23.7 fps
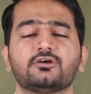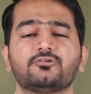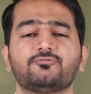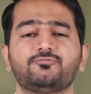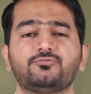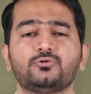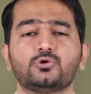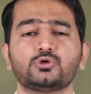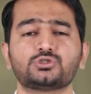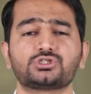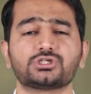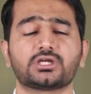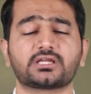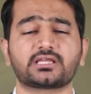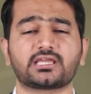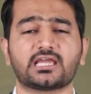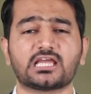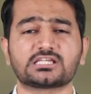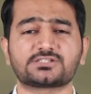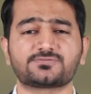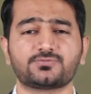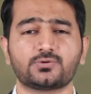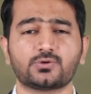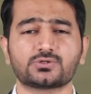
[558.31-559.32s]
future
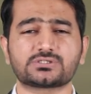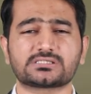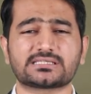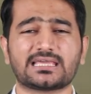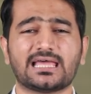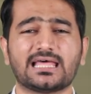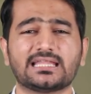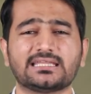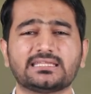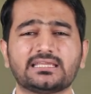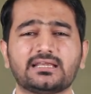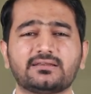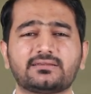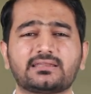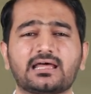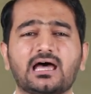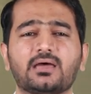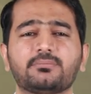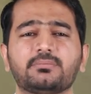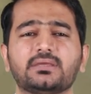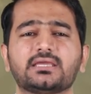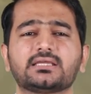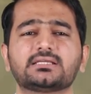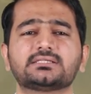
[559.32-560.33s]
cash flows and their
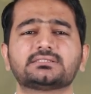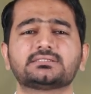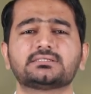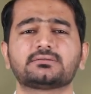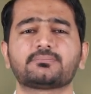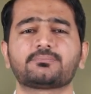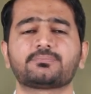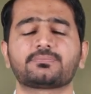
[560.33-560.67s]
timing,